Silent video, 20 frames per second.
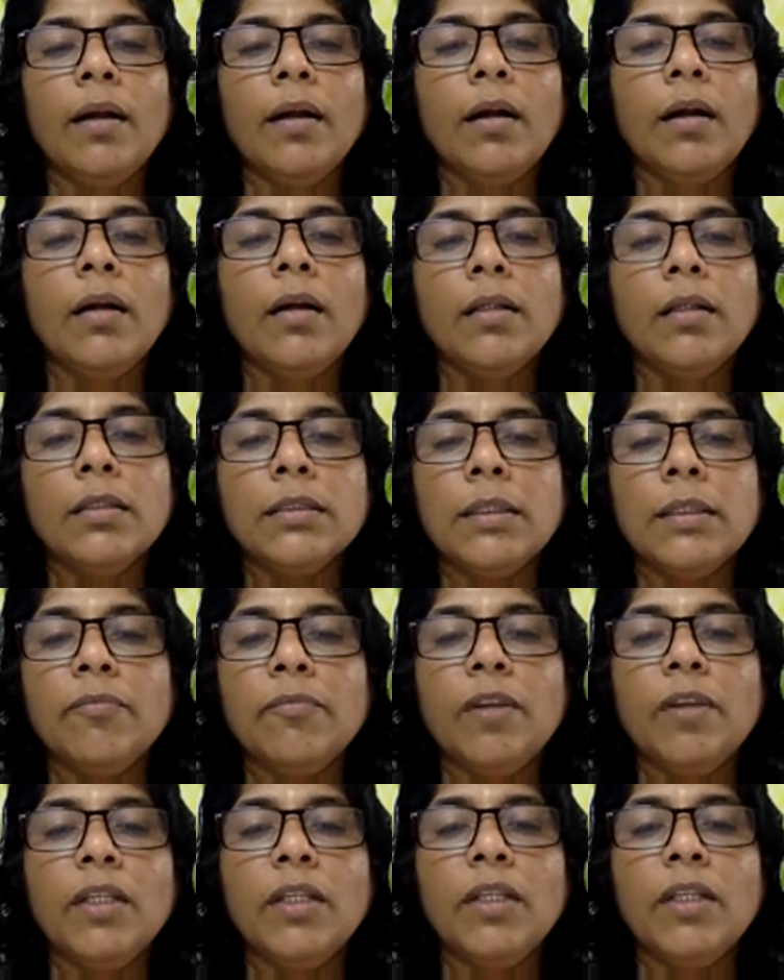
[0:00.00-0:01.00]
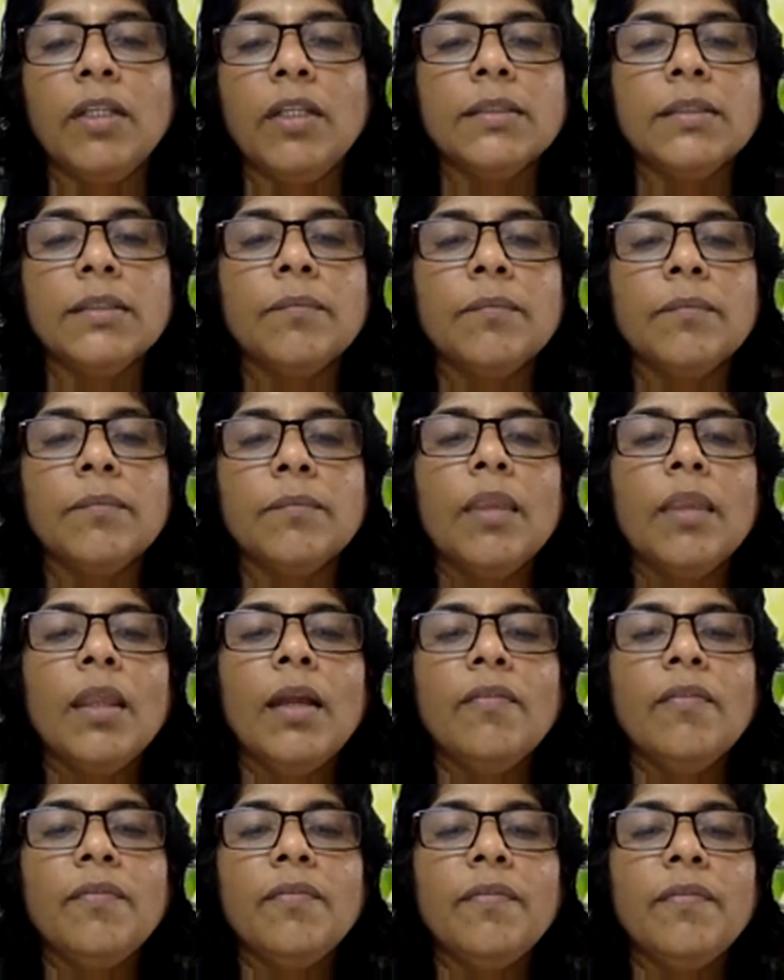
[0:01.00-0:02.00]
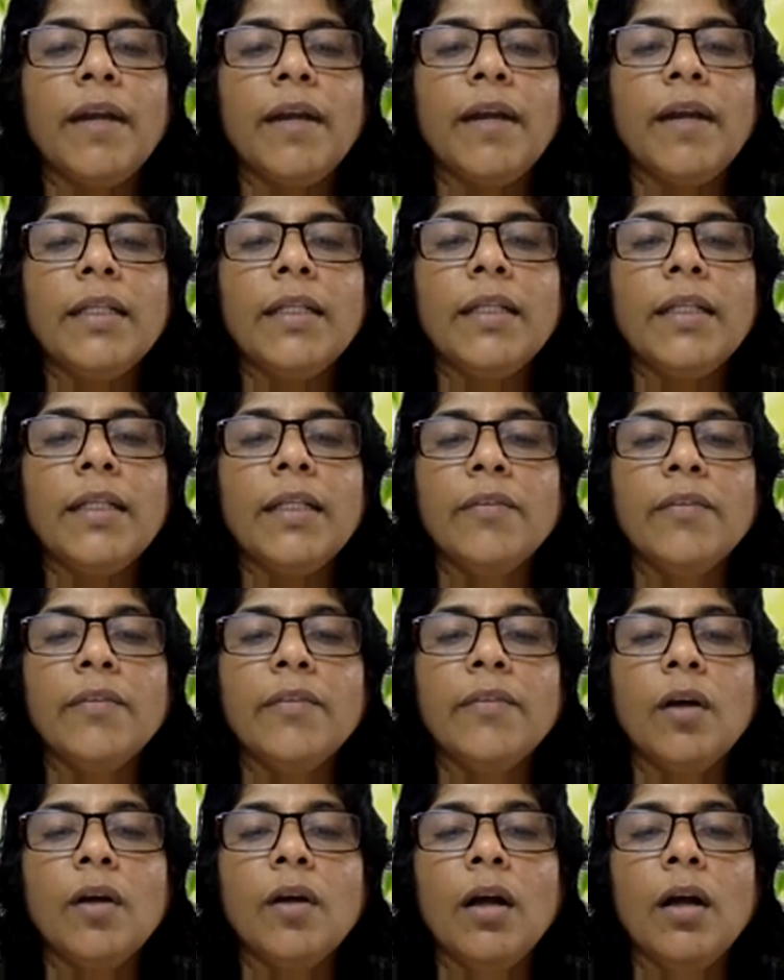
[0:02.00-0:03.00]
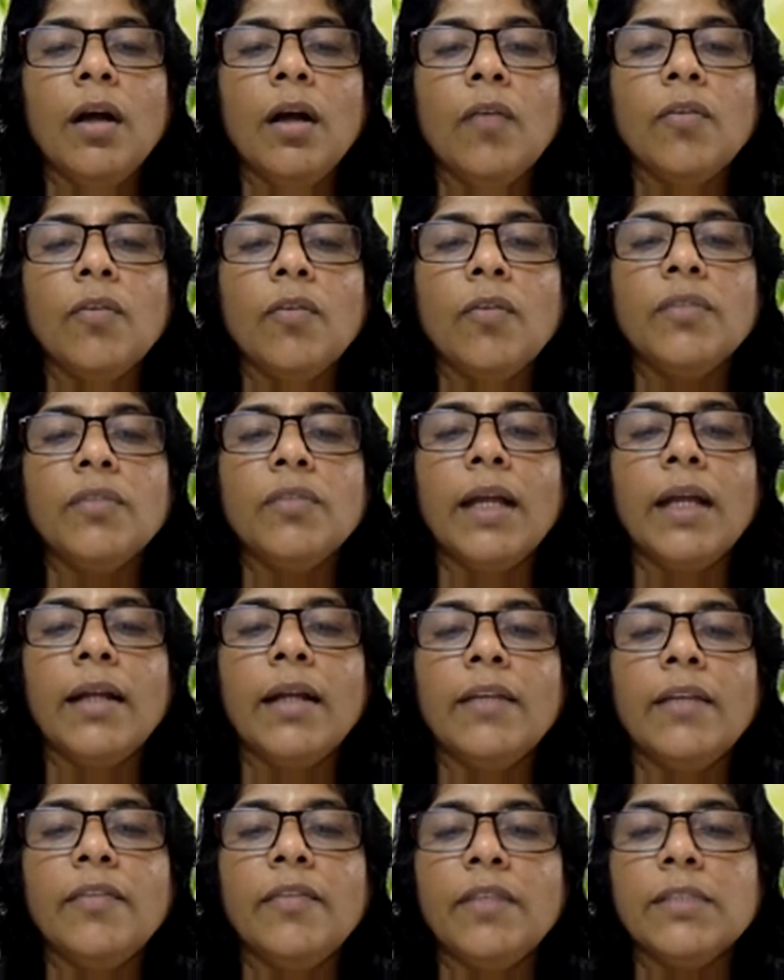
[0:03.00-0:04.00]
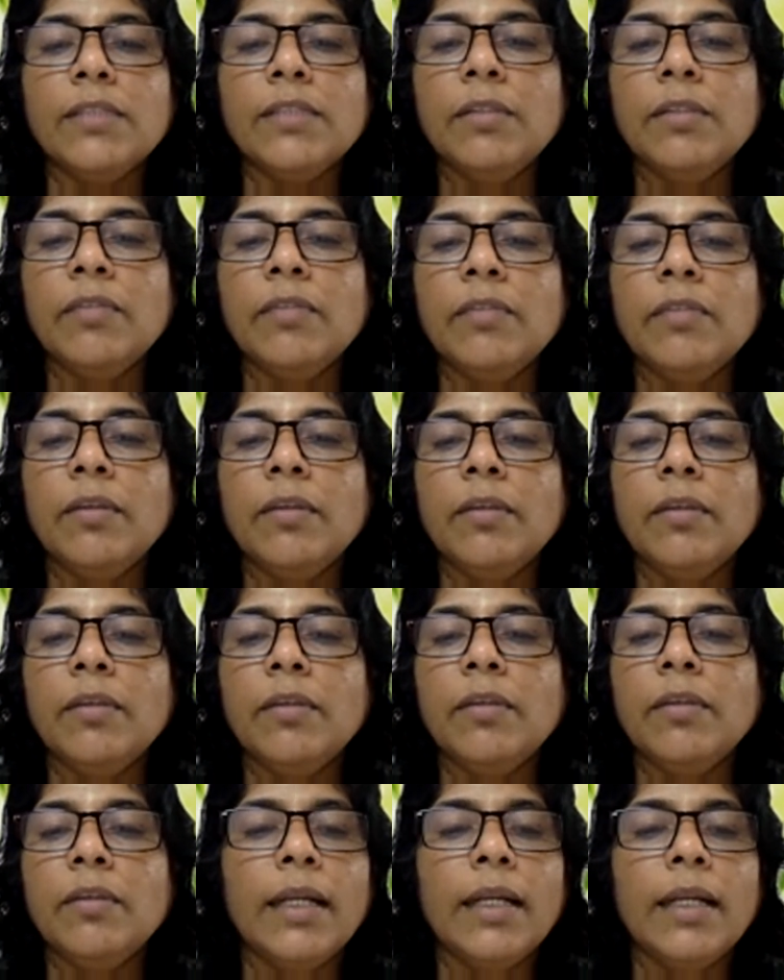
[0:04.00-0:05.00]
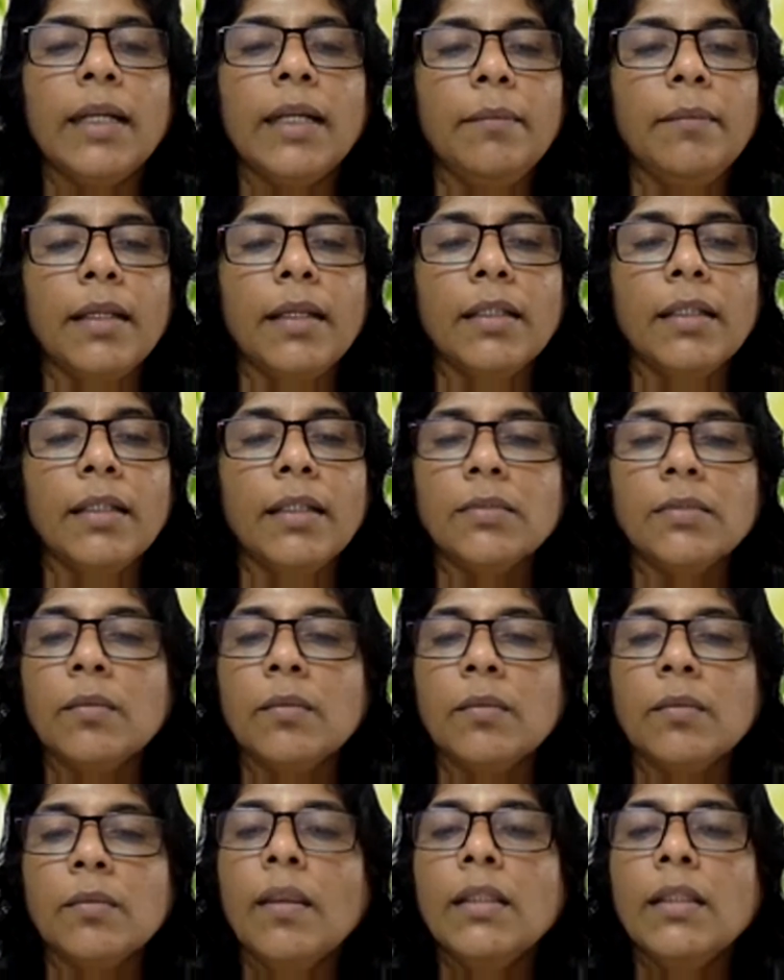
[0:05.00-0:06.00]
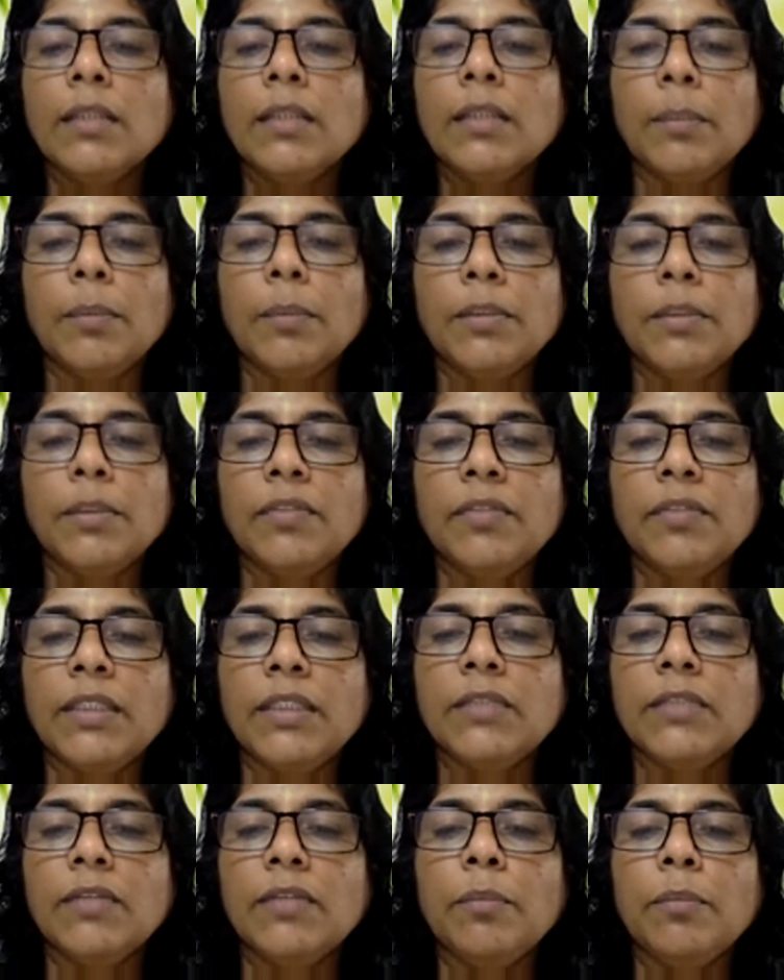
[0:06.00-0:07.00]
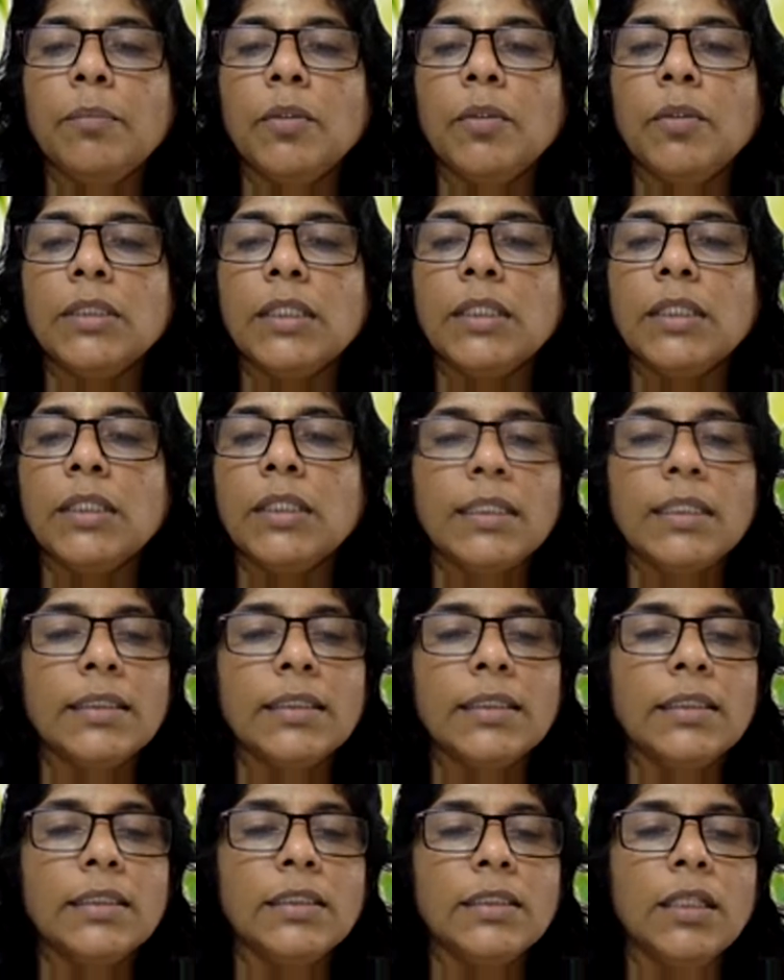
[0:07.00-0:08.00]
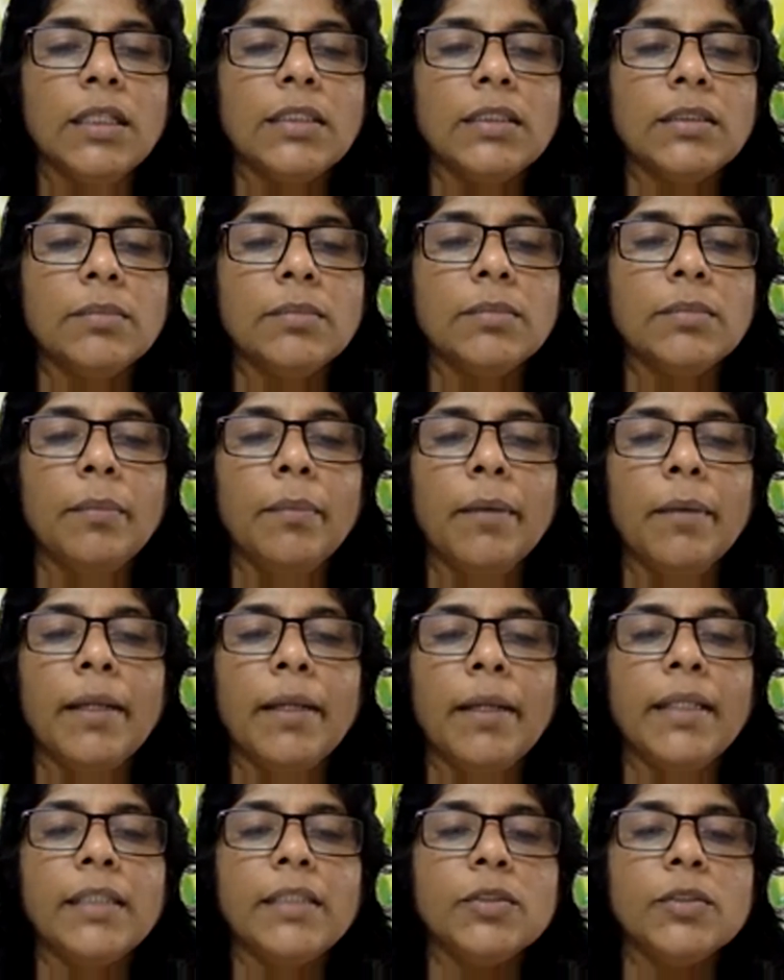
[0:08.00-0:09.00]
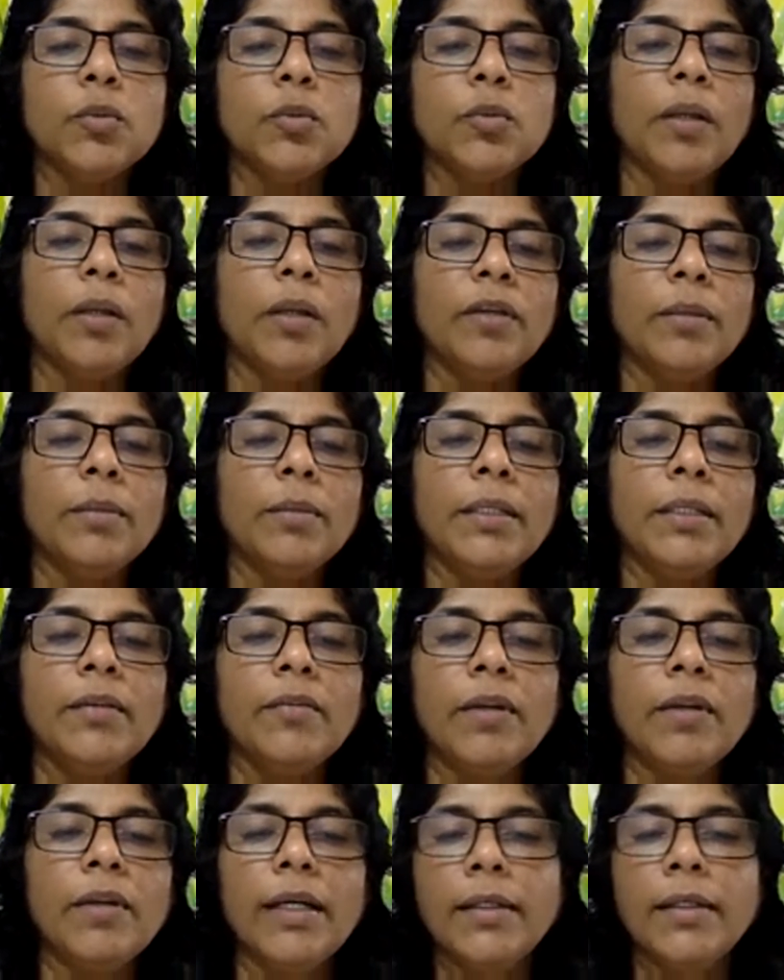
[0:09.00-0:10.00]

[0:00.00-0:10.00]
Step 1 is find half of the difference between means 100 minus, suppose if it is 1%, success chance minus 2.58 divided.